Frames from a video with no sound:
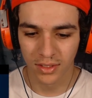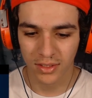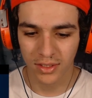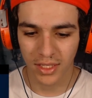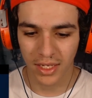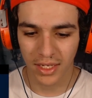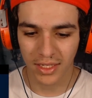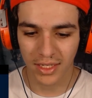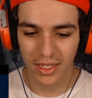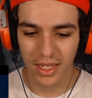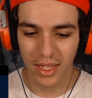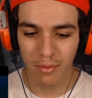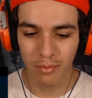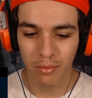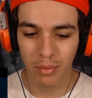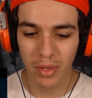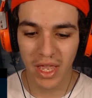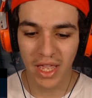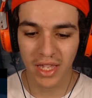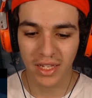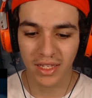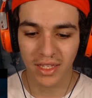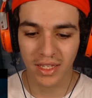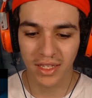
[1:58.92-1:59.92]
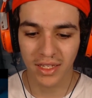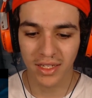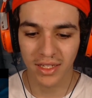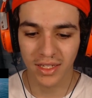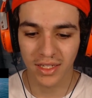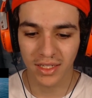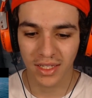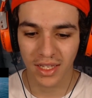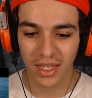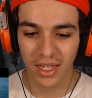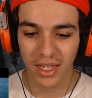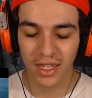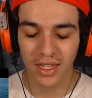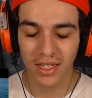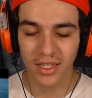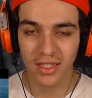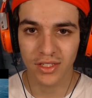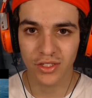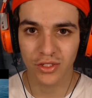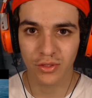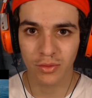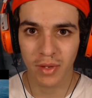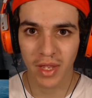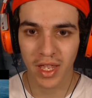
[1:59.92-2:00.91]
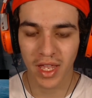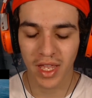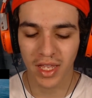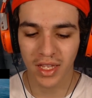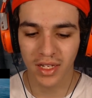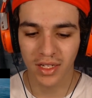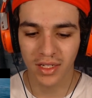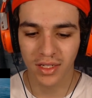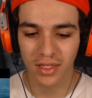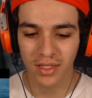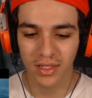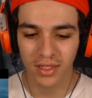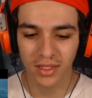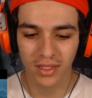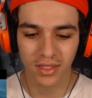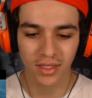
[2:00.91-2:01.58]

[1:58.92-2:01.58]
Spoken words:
So get back in the cage, man.